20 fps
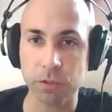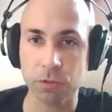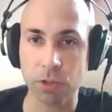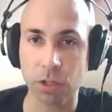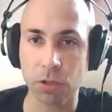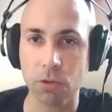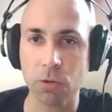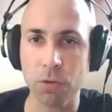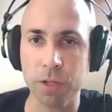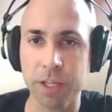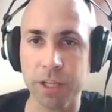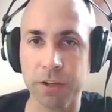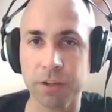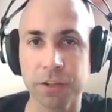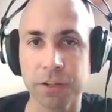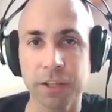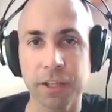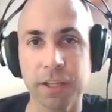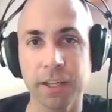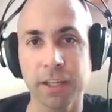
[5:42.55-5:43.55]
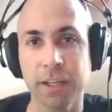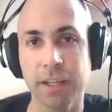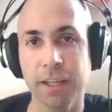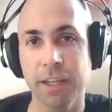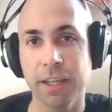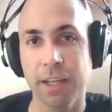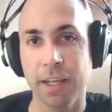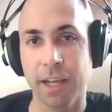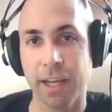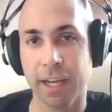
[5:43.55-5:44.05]
I'll go here
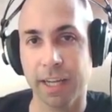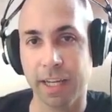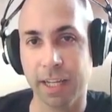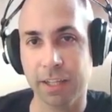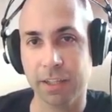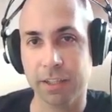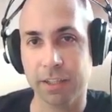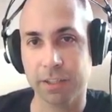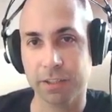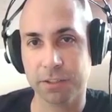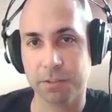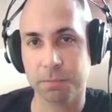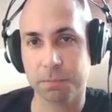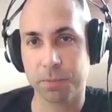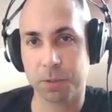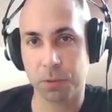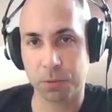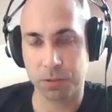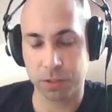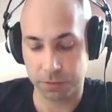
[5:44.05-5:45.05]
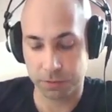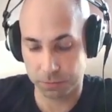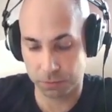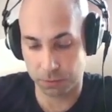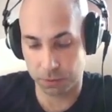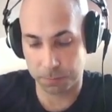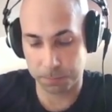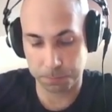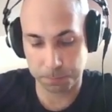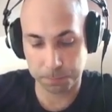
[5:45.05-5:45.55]
and add a custom process
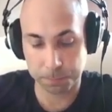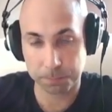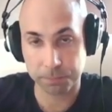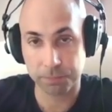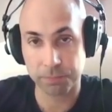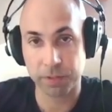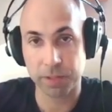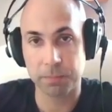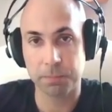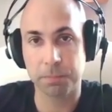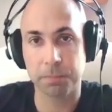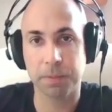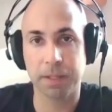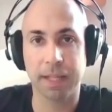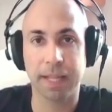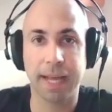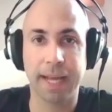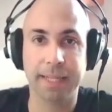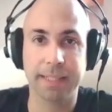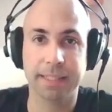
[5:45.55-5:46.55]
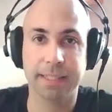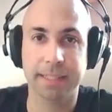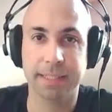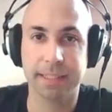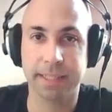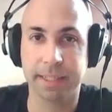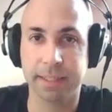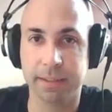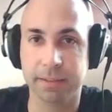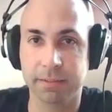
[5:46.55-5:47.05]
for
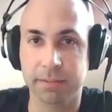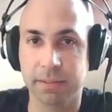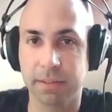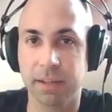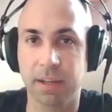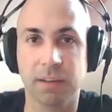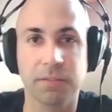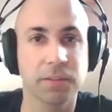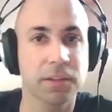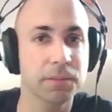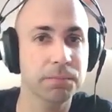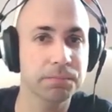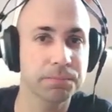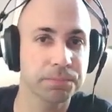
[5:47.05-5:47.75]
plastic cover.